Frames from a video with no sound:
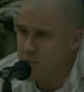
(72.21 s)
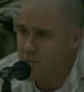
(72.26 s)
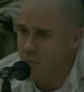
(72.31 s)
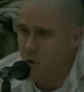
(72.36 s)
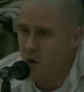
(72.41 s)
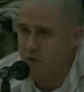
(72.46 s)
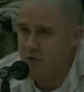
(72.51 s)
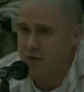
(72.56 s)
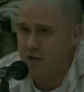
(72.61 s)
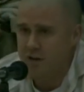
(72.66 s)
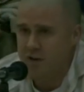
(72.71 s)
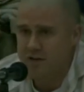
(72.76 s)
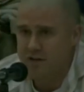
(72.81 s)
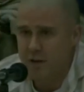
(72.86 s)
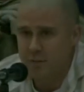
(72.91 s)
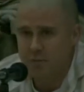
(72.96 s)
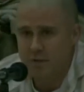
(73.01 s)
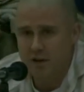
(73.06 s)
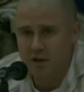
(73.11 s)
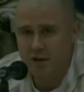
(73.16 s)
morphed into
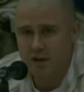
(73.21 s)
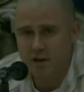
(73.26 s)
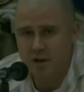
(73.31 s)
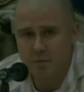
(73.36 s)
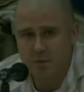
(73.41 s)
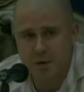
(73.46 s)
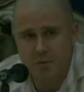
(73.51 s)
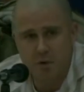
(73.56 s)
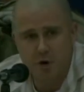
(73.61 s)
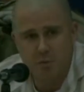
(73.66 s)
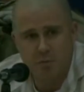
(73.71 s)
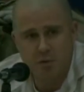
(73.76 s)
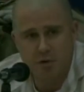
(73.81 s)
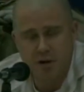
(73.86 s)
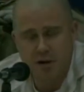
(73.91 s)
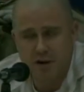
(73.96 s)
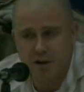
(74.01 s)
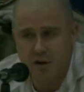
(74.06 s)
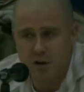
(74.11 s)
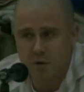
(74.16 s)
something a little bit more
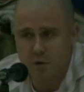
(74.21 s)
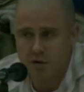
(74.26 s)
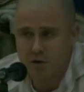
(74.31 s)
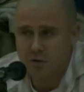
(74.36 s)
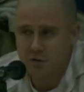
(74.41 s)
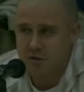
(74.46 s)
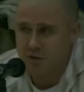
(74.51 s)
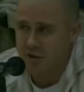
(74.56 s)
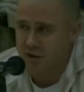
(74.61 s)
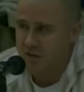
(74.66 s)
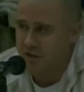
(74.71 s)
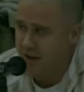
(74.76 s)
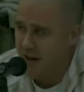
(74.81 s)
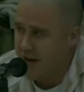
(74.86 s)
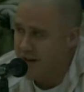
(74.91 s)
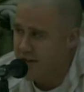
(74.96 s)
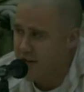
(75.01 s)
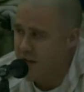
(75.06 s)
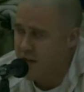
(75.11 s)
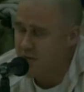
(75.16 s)
political, which was that the
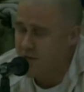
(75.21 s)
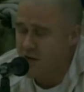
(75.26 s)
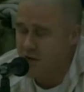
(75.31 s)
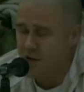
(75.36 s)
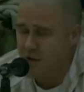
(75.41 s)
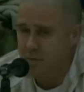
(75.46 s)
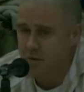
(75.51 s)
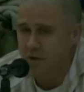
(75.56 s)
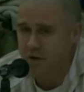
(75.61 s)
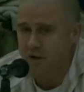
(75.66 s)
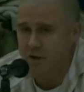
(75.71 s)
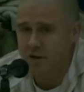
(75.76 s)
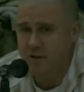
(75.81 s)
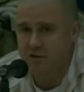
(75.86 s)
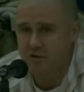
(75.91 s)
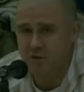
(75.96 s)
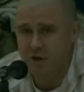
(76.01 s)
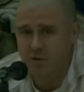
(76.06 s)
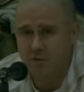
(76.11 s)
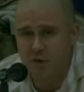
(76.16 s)
idea of a community
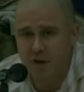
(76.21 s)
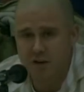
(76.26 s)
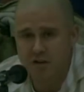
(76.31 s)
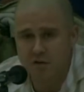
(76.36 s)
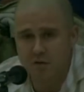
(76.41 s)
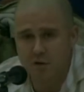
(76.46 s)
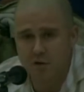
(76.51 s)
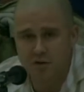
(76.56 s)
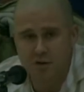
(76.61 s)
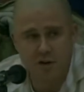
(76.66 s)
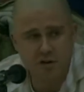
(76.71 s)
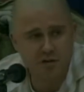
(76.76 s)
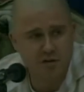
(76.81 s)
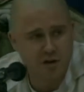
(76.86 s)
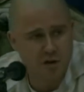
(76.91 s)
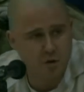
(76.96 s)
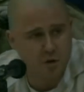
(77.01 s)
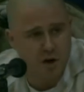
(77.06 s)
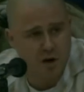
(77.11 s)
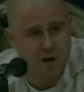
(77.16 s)
street festival is an
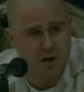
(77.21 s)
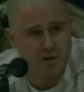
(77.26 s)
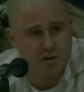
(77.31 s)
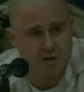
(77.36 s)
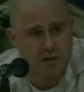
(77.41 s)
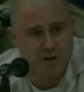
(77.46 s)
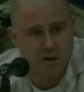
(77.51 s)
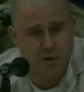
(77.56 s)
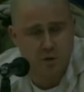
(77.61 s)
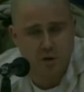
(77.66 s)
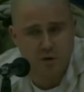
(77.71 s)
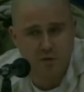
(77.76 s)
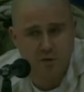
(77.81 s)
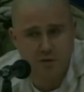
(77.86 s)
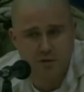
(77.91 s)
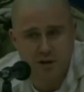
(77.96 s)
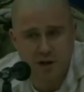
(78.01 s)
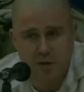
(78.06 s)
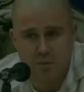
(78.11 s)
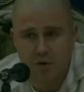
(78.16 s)
interesting one, and it's a good one
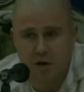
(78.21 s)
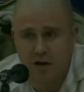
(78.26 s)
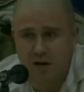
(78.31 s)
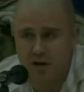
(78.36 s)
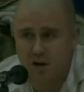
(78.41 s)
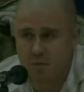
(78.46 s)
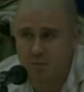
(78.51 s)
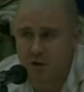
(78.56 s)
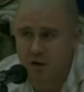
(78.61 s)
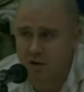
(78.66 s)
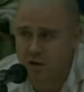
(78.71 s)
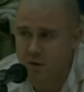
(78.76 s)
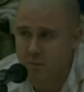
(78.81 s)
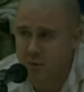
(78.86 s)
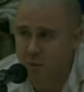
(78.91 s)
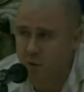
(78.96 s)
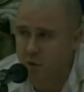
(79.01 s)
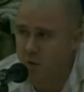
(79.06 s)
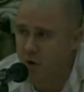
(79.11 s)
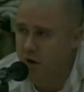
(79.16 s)
for celebrating community,
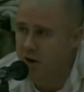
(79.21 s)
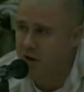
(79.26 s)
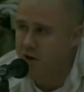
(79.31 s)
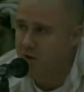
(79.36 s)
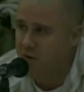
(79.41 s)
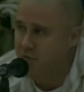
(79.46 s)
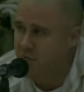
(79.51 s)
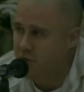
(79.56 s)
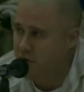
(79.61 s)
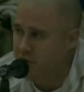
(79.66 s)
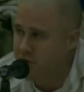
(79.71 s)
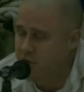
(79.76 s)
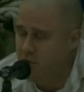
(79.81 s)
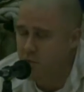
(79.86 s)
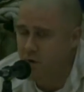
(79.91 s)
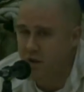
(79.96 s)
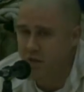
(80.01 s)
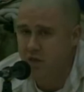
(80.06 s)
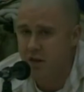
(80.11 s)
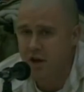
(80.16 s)
but we wanted to infuse
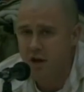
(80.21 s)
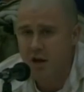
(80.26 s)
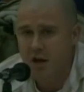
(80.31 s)
it with